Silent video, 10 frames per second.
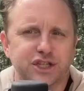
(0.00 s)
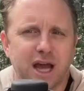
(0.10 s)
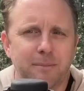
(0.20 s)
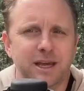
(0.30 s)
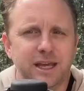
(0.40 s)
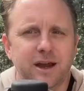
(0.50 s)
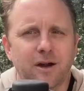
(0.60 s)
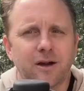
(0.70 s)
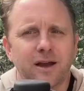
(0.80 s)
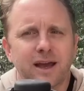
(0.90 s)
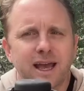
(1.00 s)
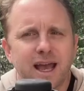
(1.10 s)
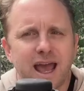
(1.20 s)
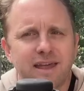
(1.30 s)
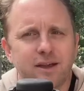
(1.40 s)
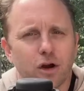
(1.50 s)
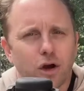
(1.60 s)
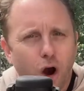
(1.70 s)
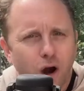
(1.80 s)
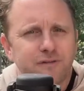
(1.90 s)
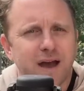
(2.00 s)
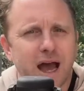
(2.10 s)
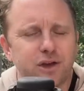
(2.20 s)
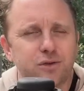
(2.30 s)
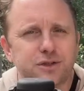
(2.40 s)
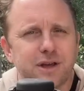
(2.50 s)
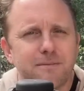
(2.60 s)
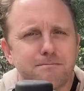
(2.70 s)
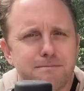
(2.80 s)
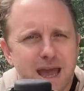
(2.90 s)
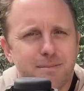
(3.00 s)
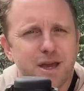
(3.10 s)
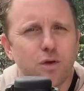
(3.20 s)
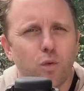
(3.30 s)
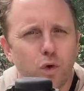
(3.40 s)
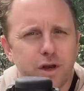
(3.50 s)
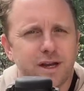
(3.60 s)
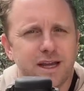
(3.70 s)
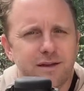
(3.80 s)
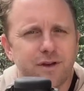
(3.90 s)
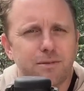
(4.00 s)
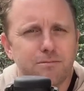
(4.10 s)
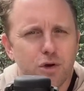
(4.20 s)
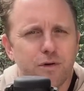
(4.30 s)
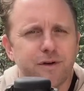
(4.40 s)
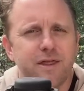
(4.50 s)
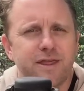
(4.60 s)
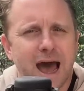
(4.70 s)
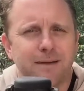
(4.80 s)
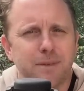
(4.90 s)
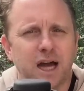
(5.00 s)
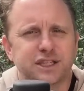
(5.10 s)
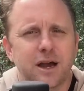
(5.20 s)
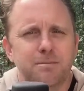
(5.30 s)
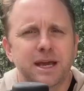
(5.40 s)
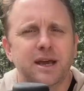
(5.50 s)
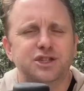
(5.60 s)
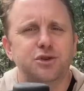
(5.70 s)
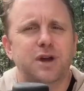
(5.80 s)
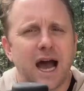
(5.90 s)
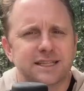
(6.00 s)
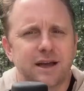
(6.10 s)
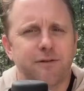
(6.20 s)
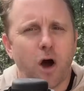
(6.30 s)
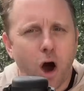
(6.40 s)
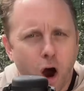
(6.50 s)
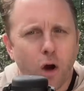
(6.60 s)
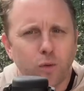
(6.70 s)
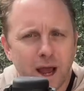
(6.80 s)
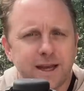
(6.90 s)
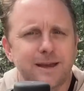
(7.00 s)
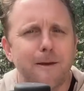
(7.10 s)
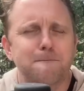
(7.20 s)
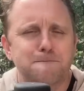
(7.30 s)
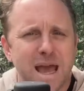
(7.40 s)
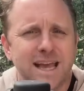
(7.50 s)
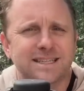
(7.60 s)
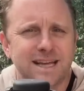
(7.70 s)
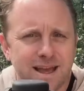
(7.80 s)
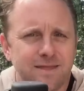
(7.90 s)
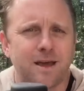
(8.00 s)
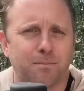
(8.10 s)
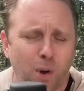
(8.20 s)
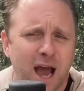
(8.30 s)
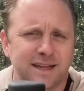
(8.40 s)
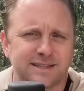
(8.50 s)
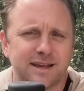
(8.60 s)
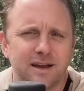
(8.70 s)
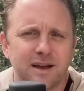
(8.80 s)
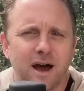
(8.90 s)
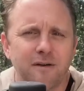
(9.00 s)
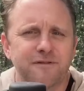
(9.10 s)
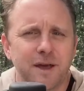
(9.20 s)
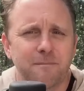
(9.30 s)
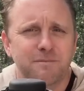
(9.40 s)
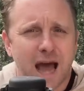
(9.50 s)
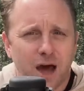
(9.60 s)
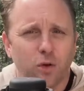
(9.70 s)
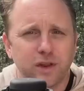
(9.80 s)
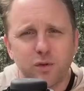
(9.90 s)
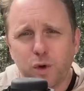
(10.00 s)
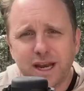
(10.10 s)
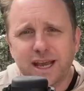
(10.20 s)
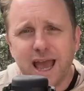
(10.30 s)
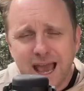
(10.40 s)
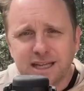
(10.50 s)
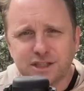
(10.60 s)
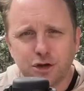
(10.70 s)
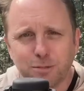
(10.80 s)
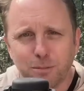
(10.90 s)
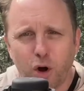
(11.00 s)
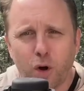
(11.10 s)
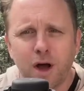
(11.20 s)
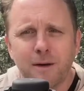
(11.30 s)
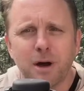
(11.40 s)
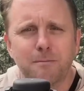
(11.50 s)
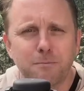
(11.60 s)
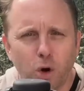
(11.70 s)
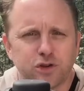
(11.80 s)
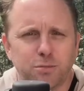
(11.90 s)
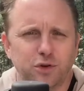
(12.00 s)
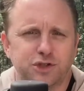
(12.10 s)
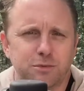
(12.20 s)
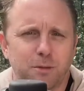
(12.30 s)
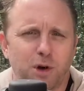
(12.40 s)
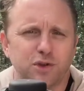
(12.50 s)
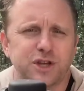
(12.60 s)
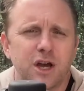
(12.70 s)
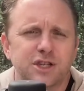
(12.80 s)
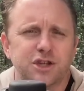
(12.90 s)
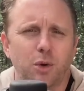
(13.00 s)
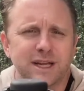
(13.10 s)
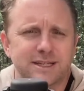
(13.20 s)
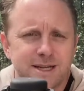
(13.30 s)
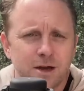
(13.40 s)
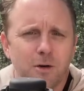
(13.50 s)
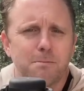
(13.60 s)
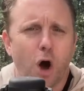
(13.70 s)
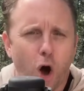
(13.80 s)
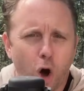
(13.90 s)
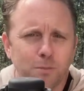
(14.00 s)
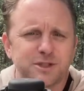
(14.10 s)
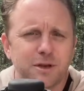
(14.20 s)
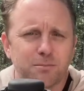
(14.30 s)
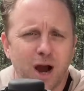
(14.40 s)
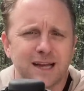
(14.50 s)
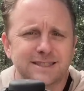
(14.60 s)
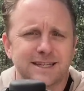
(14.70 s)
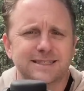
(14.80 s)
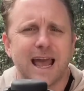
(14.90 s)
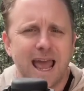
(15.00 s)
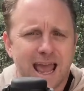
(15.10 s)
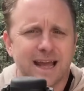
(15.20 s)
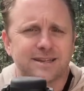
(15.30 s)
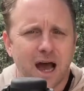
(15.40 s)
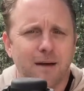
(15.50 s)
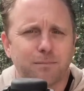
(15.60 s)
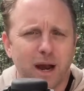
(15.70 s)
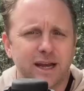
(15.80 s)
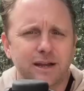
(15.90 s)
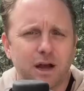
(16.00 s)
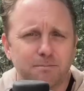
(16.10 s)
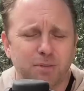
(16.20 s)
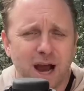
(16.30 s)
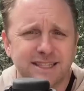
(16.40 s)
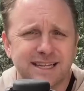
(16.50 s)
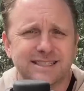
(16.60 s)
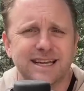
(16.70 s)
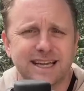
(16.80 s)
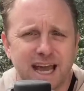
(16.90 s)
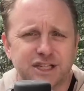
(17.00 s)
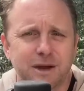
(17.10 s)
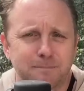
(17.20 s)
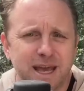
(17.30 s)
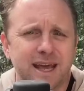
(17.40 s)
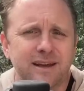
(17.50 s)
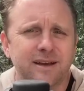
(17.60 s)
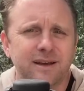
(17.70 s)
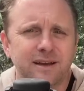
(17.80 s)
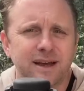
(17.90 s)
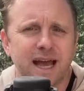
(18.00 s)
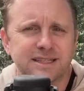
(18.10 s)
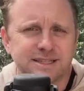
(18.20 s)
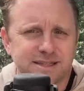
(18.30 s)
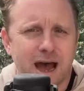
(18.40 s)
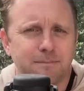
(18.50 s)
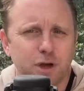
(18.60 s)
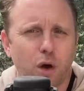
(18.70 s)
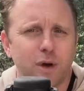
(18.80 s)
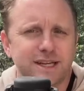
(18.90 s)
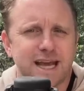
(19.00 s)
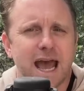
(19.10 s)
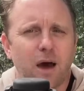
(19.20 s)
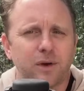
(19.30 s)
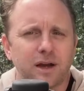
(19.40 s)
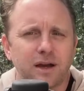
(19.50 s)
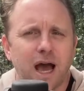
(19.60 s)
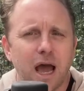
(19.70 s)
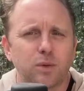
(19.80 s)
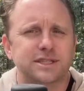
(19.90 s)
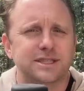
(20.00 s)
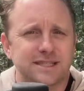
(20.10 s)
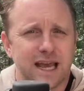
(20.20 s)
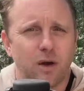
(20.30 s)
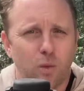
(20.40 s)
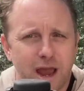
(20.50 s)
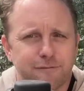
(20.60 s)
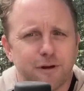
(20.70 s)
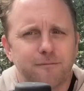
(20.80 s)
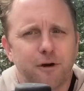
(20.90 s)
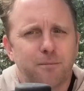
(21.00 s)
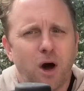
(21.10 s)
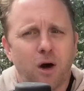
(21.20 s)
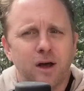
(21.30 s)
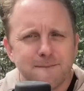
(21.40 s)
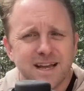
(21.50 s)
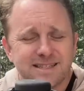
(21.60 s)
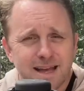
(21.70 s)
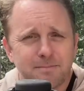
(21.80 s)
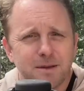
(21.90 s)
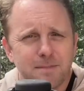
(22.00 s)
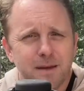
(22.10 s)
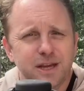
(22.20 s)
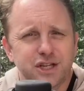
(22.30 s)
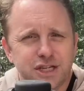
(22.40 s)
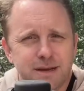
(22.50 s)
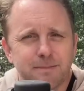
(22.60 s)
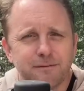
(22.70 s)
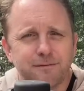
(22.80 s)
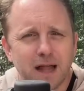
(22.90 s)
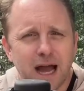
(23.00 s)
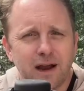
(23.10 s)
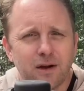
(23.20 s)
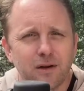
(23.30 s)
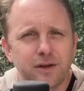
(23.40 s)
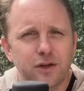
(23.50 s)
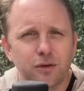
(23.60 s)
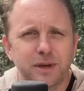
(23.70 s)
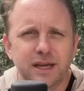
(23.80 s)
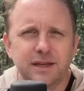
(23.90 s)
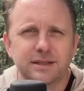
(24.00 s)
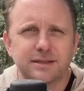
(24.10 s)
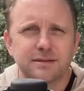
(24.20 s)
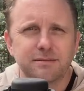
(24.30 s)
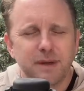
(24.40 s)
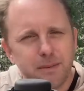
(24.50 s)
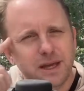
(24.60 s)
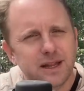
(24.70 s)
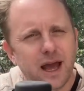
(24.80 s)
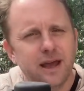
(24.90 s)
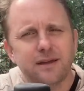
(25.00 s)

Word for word: coming year and their card values maybe wouldn't even move that much because you guys have already baked in the price of them not only winning a Super Bowl, but multiple Super Bowls. So until Mahomes' prices and Tom Brady prices catch a bid and stop going down, I would stay away from football, except maybe cheap flyer QBs, maybe like.